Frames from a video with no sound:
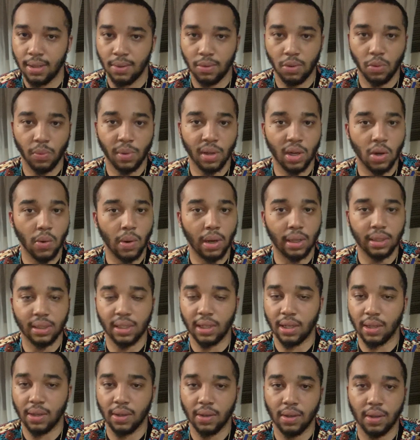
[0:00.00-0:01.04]
when we go out
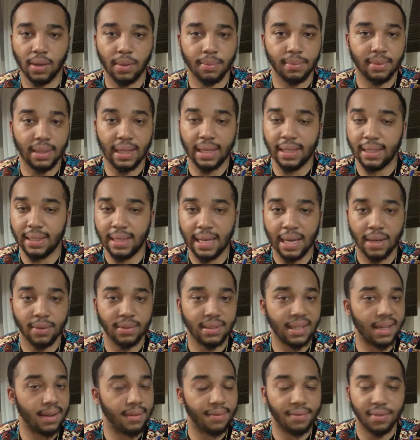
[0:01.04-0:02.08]
there in
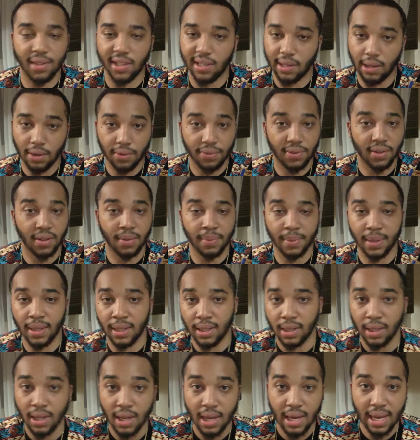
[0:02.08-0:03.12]
downtown Philadelphia, man.